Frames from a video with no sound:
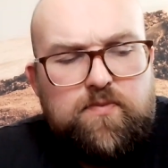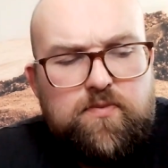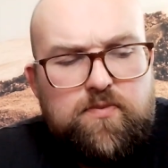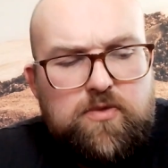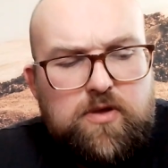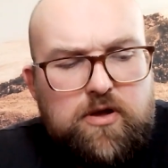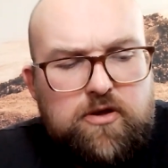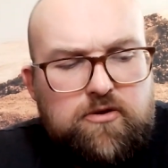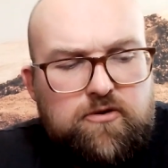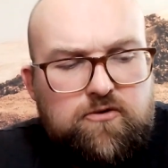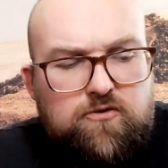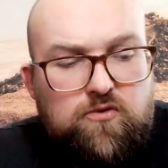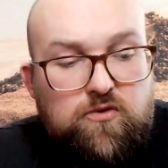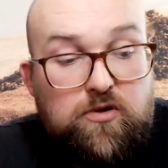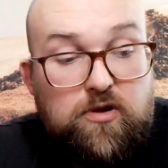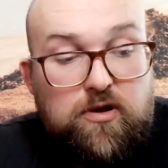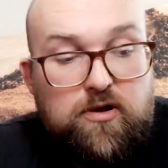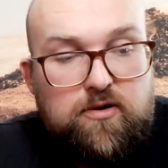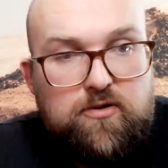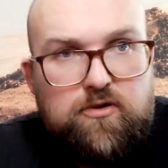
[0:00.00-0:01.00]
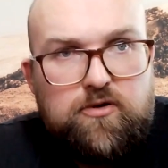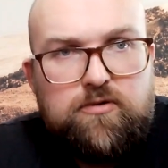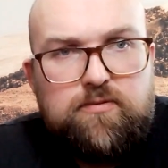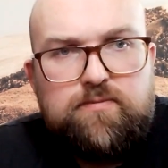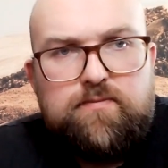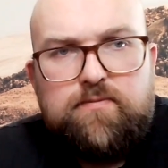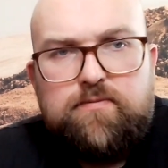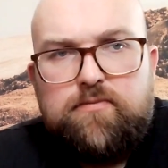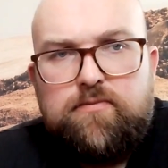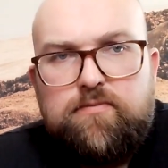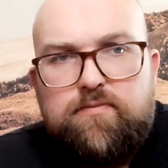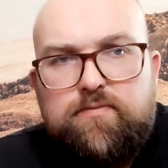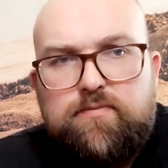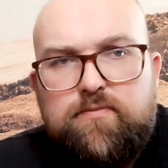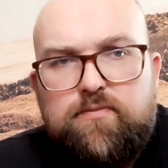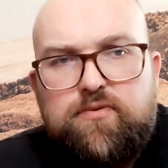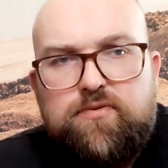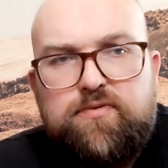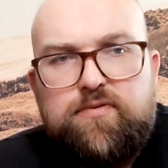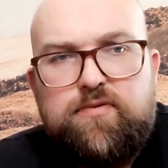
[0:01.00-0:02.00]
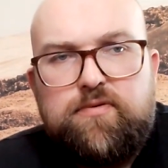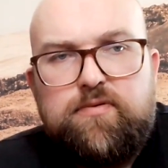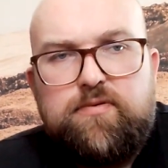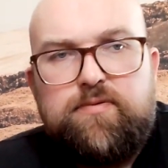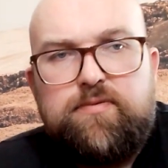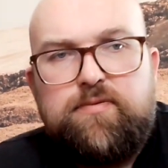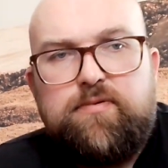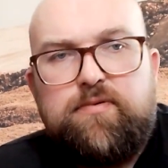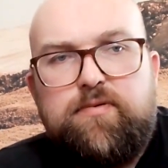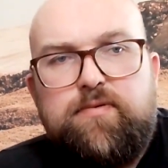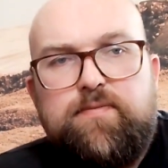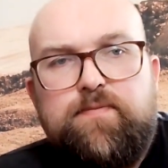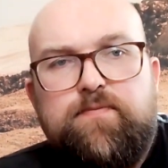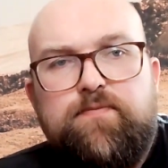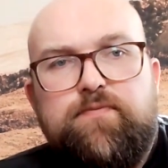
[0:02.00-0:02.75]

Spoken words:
not too long so,